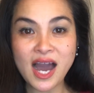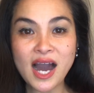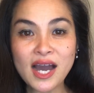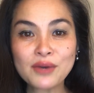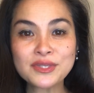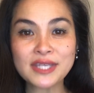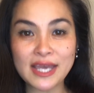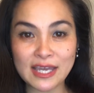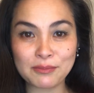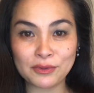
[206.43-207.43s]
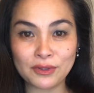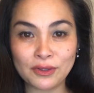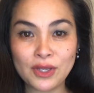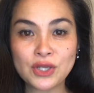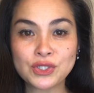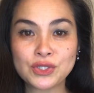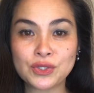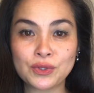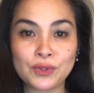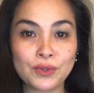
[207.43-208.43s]
I was able
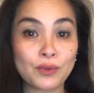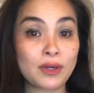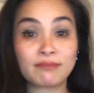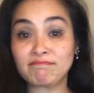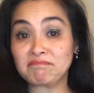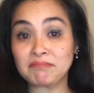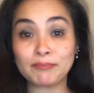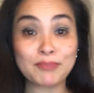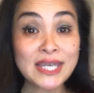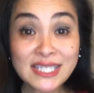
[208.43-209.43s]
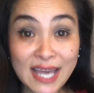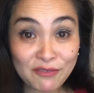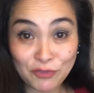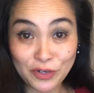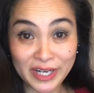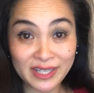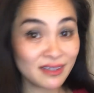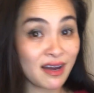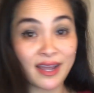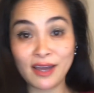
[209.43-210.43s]
to be
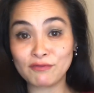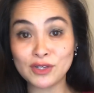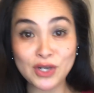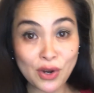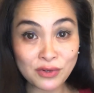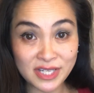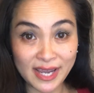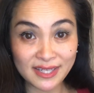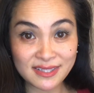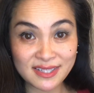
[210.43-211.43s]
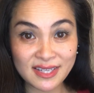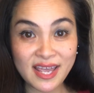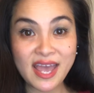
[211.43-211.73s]
debt-free, I have no debt,